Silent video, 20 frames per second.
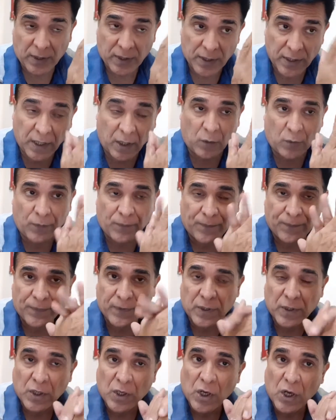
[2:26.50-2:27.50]
Now,
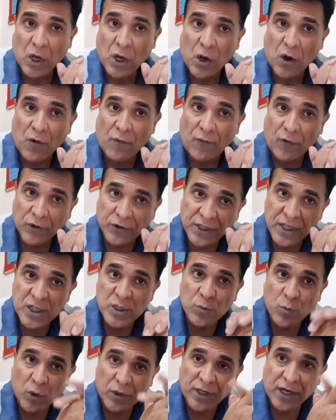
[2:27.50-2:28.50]
for
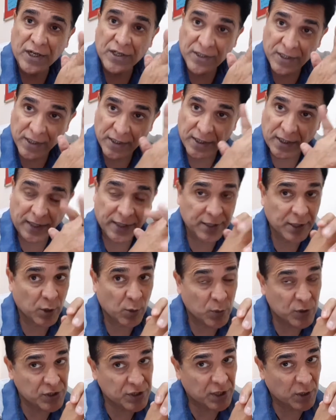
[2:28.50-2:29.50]
this what I did, I
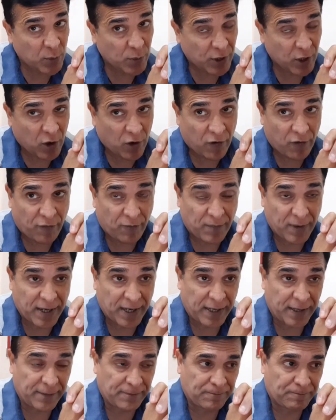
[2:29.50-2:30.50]
requested one of
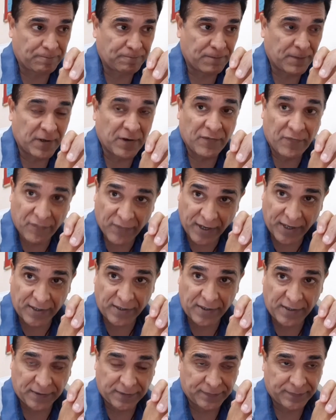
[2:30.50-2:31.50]
my
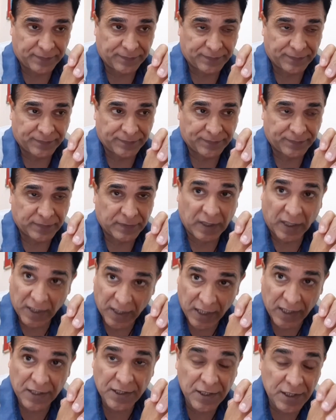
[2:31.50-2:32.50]
friend, a
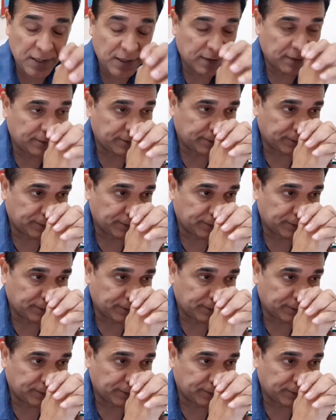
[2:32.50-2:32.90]
lady,